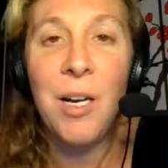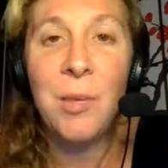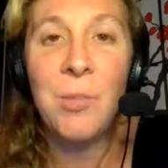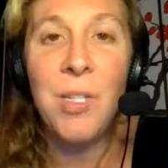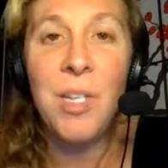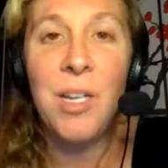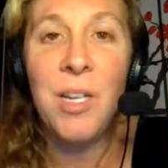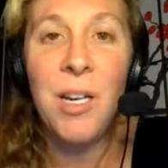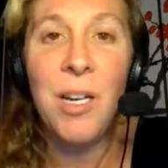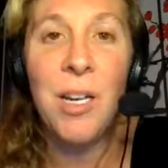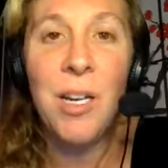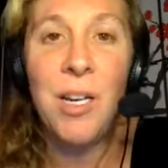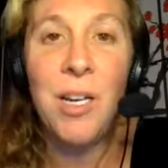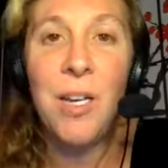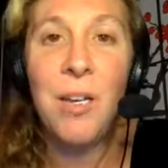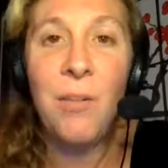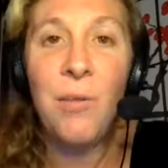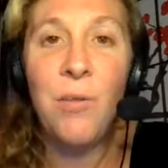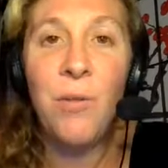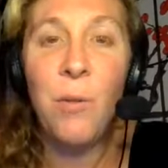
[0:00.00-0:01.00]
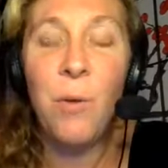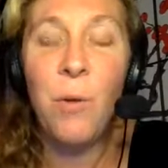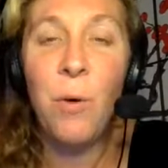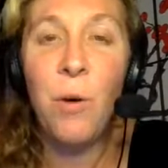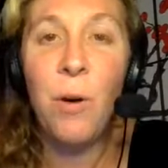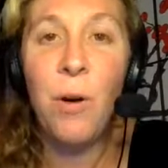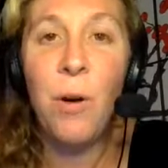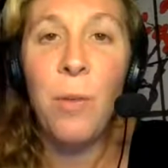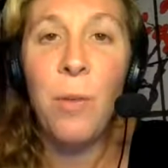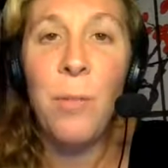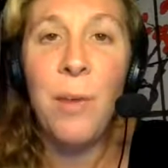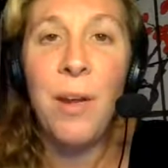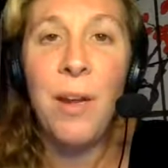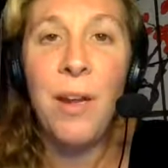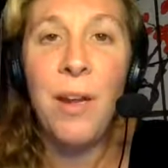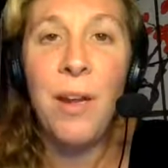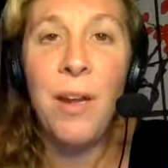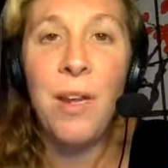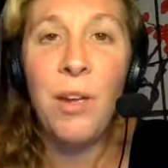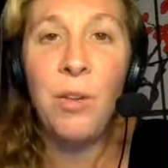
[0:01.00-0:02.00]
Today, for
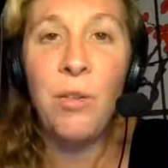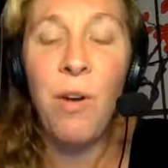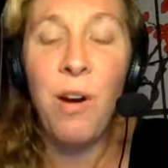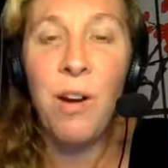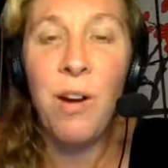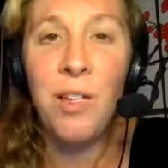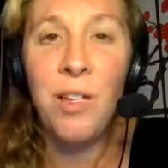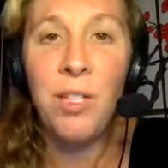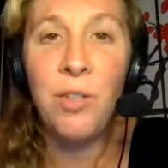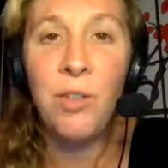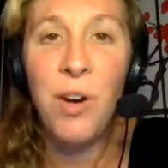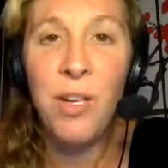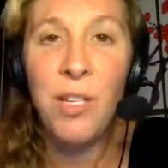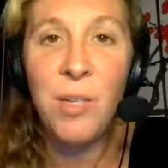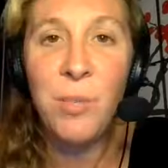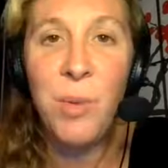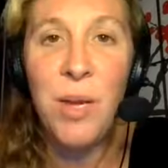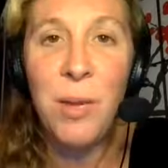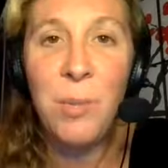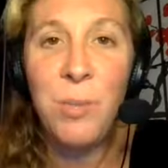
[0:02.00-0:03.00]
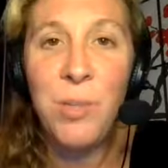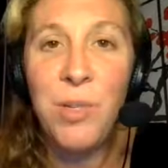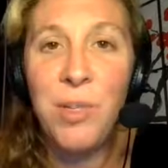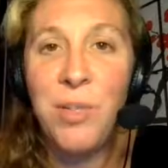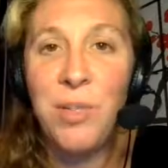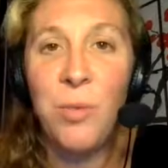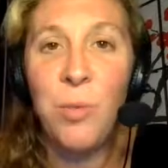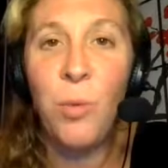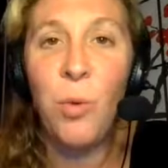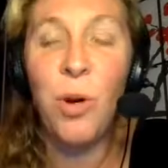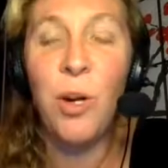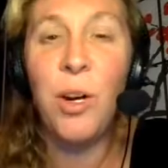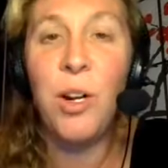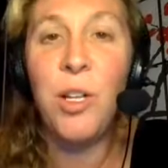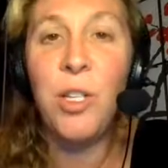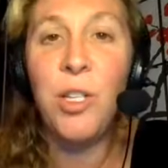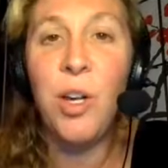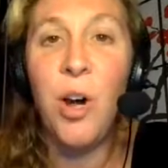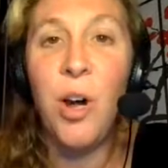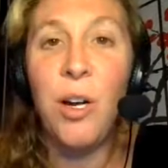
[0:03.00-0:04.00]
my chronic stress peeps, we're going
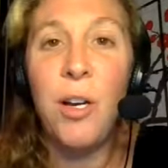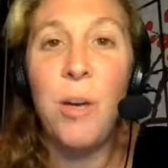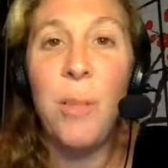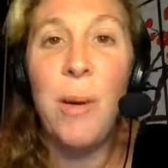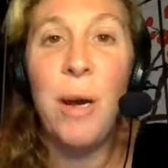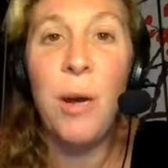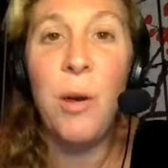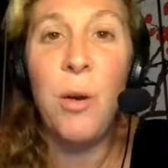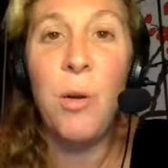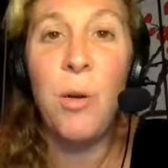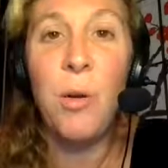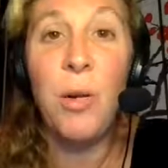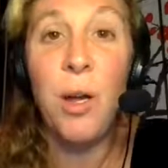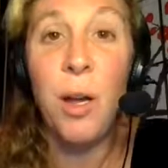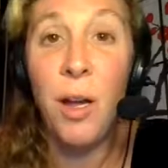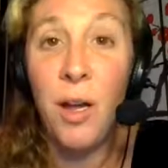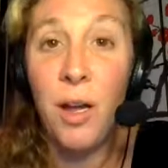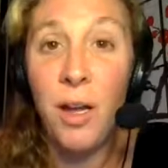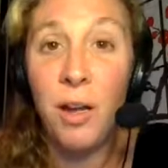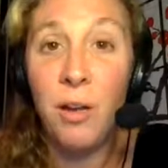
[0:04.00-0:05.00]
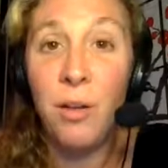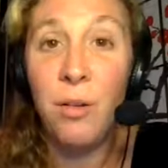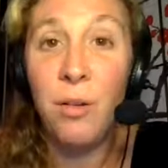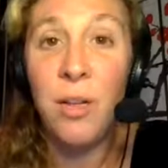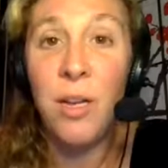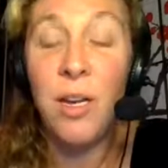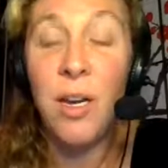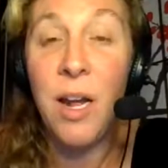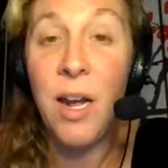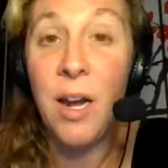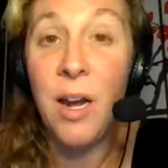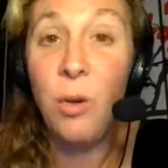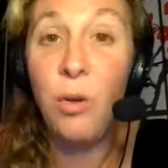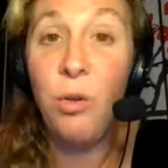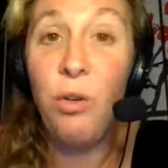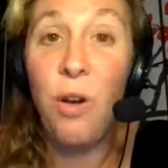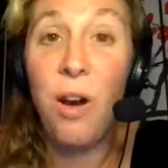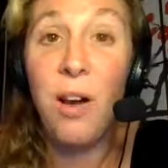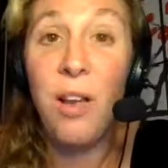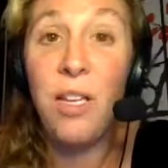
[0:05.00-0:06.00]
to talk about gut health and how
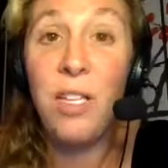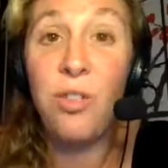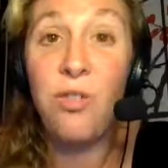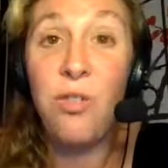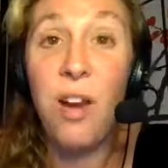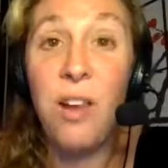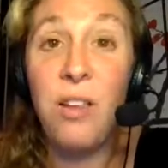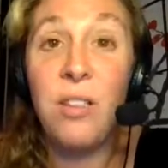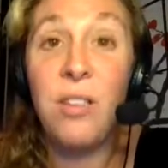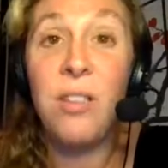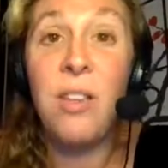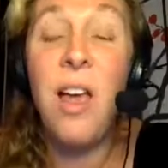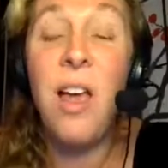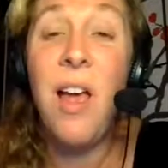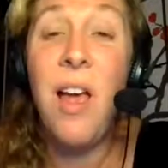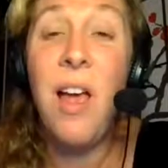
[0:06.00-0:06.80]
chronic stress